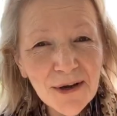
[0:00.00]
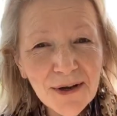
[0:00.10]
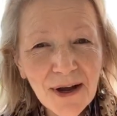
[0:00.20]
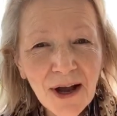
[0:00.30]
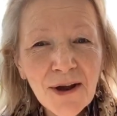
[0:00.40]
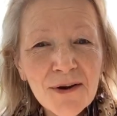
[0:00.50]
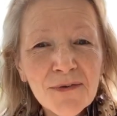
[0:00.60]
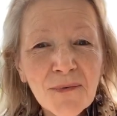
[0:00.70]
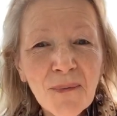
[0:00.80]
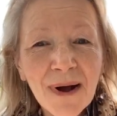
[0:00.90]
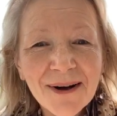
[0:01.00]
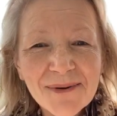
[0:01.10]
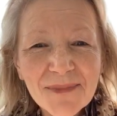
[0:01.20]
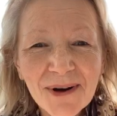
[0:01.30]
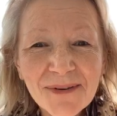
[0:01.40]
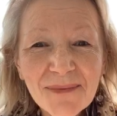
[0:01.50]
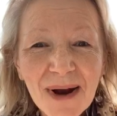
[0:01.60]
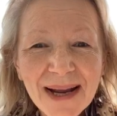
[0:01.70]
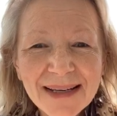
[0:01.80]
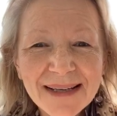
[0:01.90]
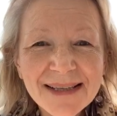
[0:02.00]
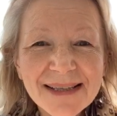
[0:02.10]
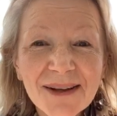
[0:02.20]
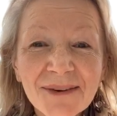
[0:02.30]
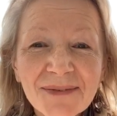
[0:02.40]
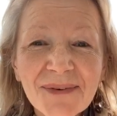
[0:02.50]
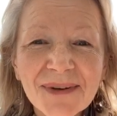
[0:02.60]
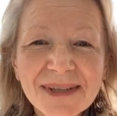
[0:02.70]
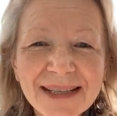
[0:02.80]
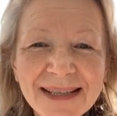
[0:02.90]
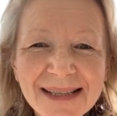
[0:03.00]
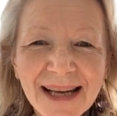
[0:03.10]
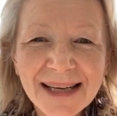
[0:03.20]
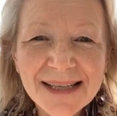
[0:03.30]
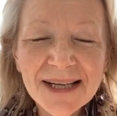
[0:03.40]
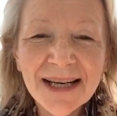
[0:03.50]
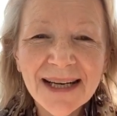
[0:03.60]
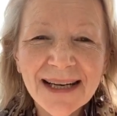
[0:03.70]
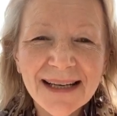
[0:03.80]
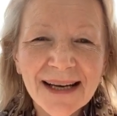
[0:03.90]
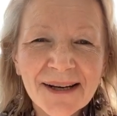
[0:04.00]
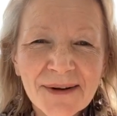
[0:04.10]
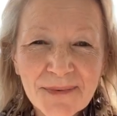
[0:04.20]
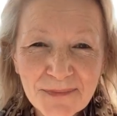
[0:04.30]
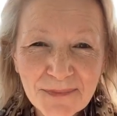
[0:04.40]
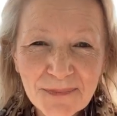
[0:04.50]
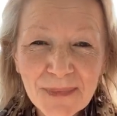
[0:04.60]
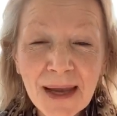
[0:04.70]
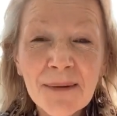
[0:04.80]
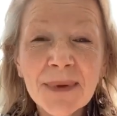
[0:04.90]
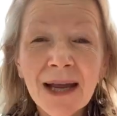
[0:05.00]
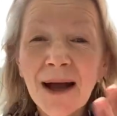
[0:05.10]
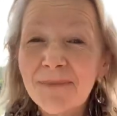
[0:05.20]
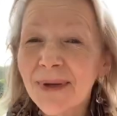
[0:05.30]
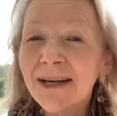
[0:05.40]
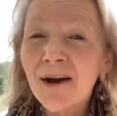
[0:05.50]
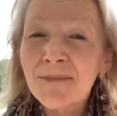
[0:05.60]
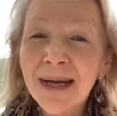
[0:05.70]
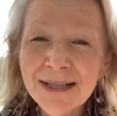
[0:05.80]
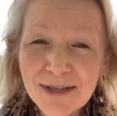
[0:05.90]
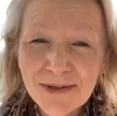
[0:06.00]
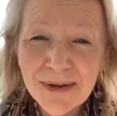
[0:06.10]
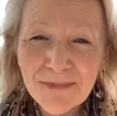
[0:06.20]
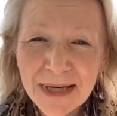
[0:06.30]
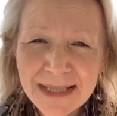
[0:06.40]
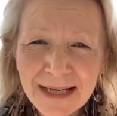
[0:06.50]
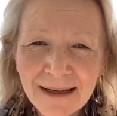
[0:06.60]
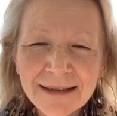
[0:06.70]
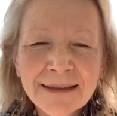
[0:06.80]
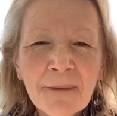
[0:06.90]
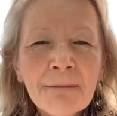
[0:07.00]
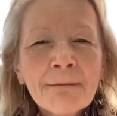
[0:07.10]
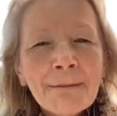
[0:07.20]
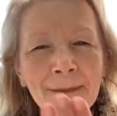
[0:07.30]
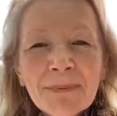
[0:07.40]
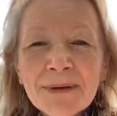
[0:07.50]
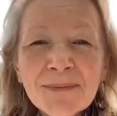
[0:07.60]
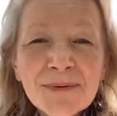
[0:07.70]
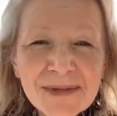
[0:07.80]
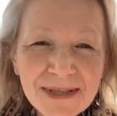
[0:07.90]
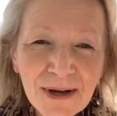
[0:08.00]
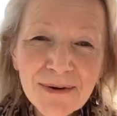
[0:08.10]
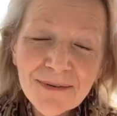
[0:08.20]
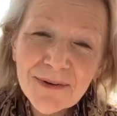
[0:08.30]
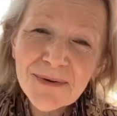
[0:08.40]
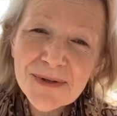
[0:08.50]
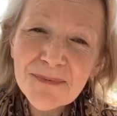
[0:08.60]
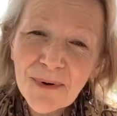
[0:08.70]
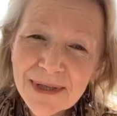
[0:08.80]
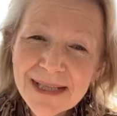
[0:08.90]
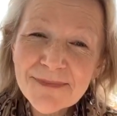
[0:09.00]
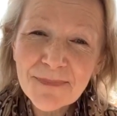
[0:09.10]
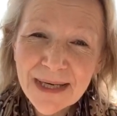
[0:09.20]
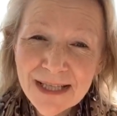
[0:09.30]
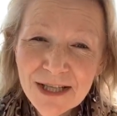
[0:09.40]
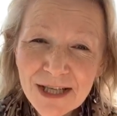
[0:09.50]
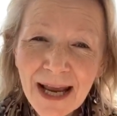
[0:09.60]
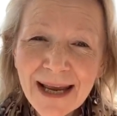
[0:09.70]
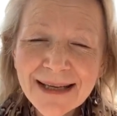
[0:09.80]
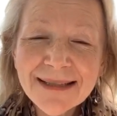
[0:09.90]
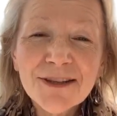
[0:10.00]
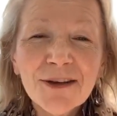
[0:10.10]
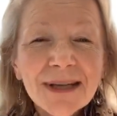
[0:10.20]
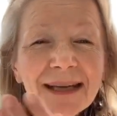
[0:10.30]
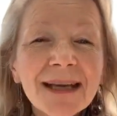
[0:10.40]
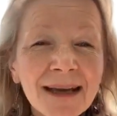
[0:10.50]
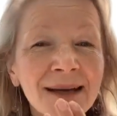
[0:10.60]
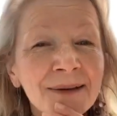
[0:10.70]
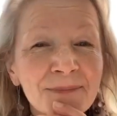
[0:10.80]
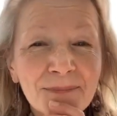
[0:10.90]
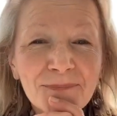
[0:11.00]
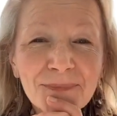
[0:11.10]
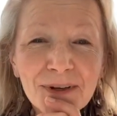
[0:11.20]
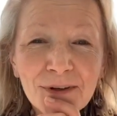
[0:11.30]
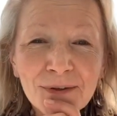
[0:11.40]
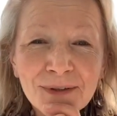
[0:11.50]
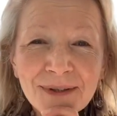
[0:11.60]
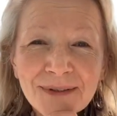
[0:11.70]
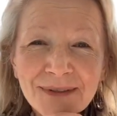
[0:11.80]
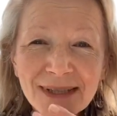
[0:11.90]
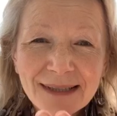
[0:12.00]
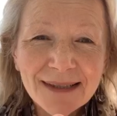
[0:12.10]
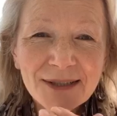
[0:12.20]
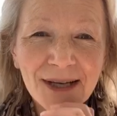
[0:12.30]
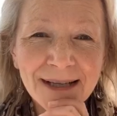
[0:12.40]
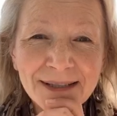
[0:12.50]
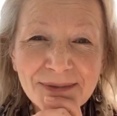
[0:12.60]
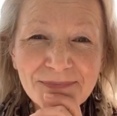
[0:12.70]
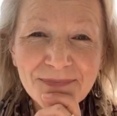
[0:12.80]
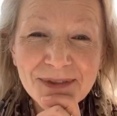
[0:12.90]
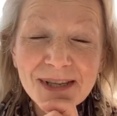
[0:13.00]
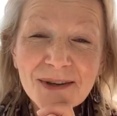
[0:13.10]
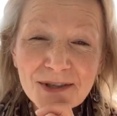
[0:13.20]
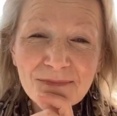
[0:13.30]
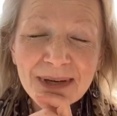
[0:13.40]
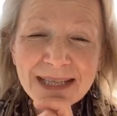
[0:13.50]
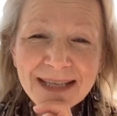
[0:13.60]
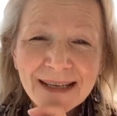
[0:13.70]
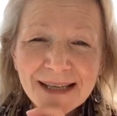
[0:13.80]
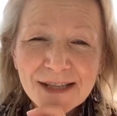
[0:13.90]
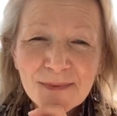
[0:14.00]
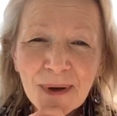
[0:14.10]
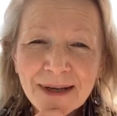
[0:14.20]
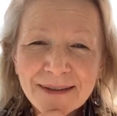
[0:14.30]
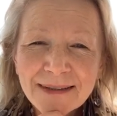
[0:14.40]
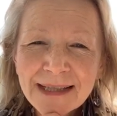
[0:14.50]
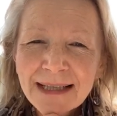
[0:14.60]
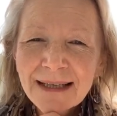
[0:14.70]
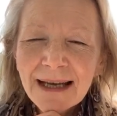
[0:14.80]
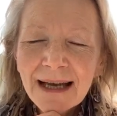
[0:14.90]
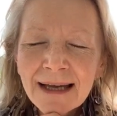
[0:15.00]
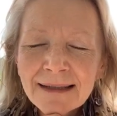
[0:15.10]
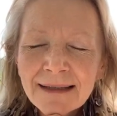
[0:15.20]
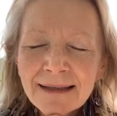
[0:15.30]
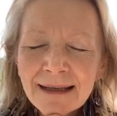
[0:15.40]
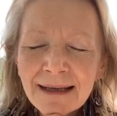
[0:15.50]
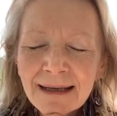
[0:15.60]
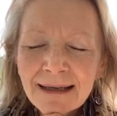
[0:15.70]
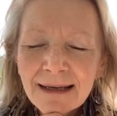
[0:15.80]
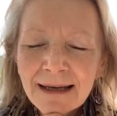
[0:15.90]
overwhelm of awareness of what is actually coming up in our mainstream media, but also, of course, what is being shared on social media as well, and the